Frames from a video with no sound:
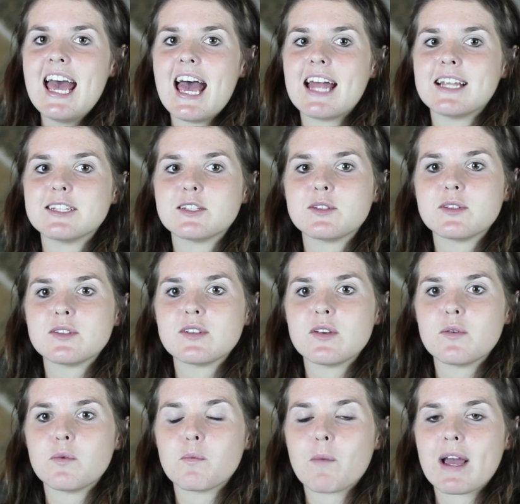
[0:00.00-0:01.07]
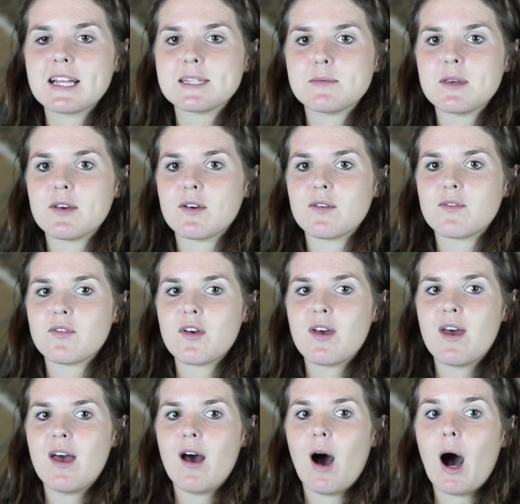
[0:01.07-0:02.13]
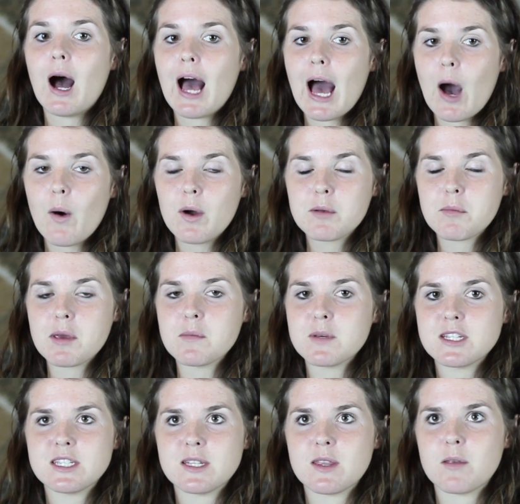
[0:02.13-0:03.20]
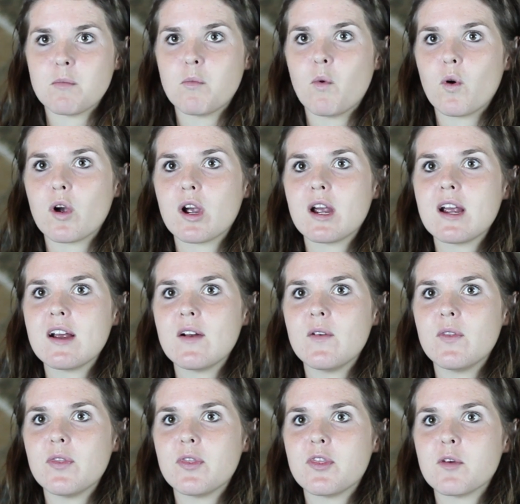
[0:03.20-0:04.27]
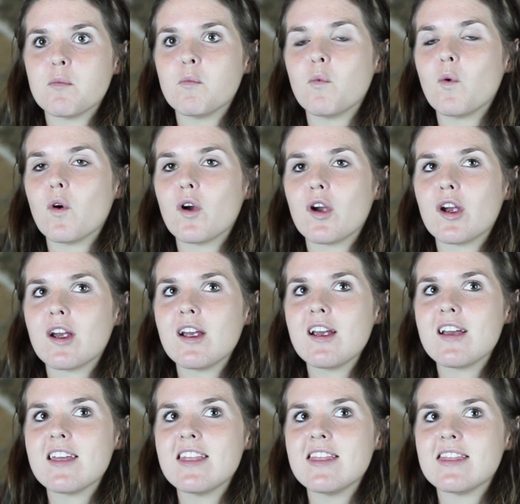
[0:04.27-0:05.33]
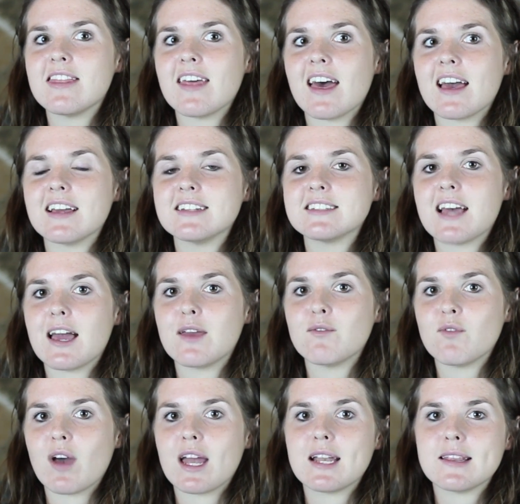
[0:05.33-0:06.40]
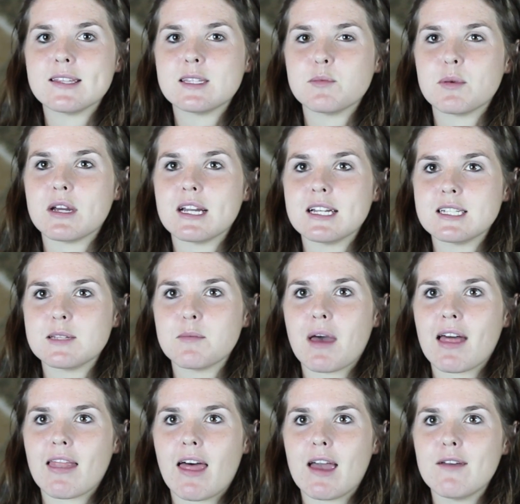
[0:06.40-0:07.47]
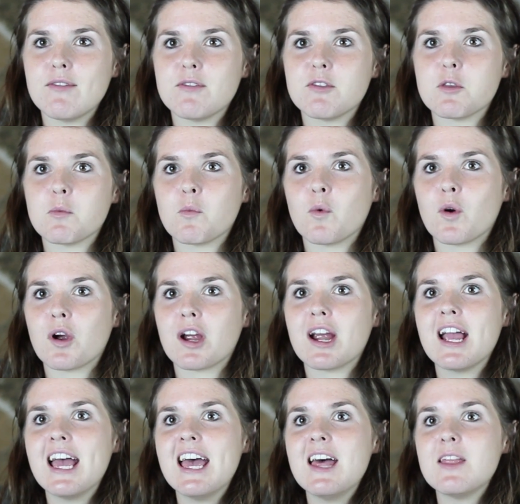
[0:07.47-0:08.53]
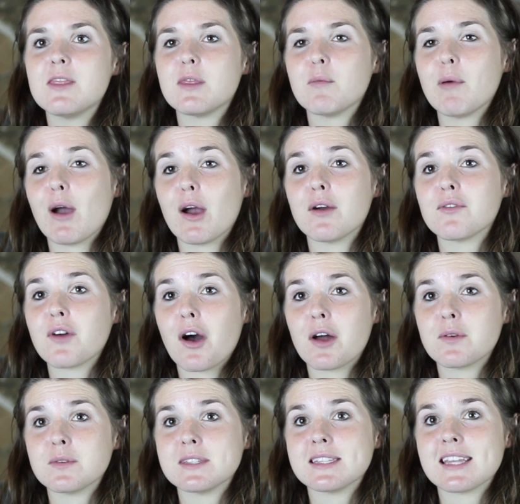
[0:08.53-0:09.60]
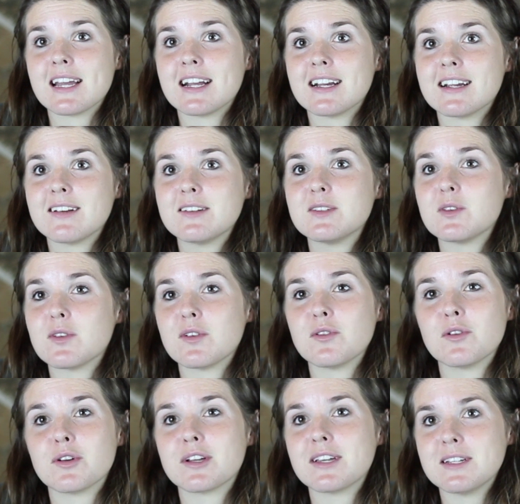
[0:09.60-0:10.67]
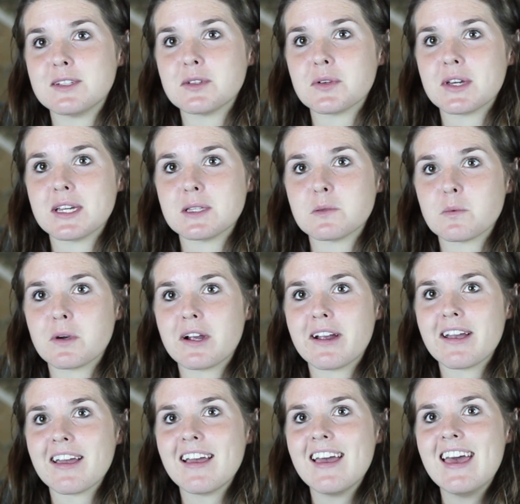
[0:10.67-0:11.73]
And it just reminds me of how on my mission, the more that I invited the Spirit into my life, the more the power of God was there so the Lord could do his work.